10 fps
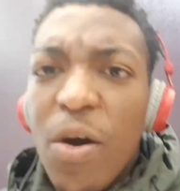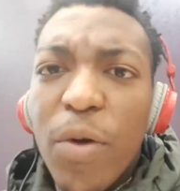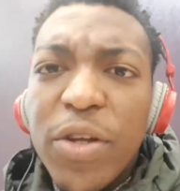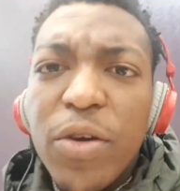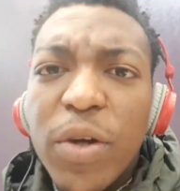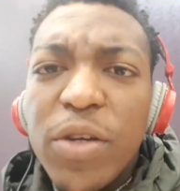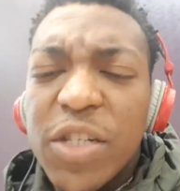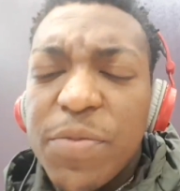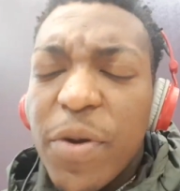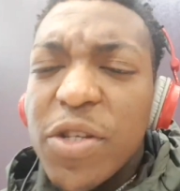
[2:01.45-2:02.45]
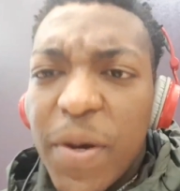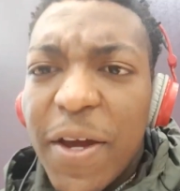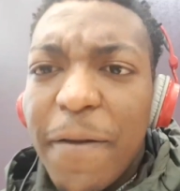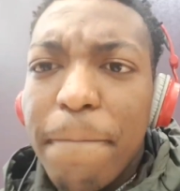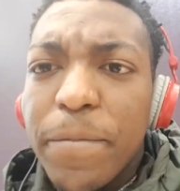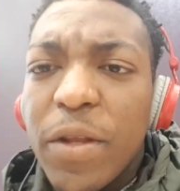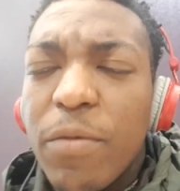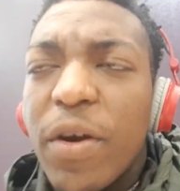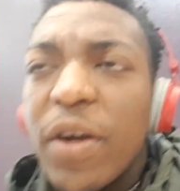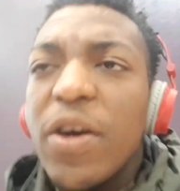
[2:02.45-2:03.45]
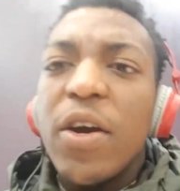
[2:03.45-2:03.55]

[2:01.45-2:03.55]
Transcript: when you experience pain, right,